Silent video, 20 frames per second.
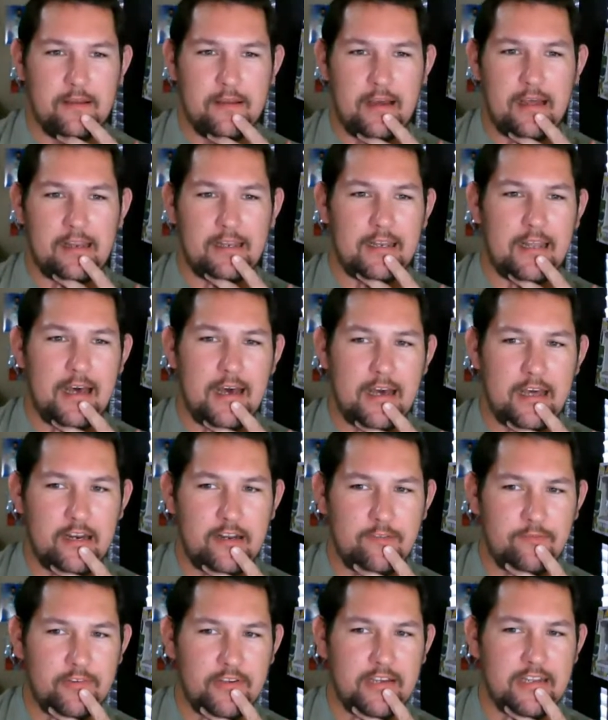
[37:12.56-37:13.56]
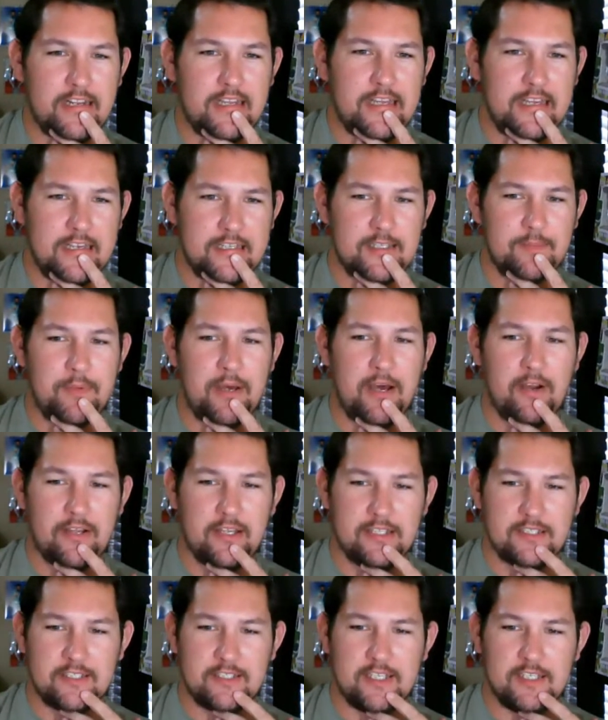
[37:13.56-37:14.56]
A lot of it is about
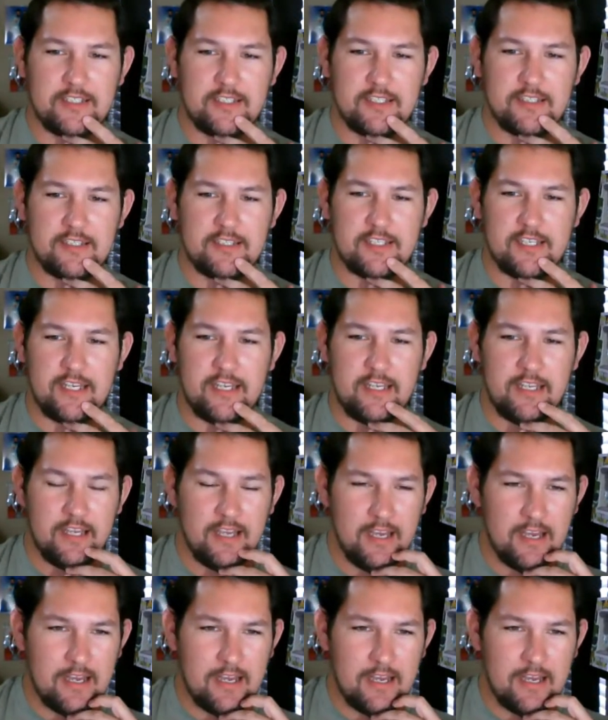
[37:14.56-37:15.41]
consistency.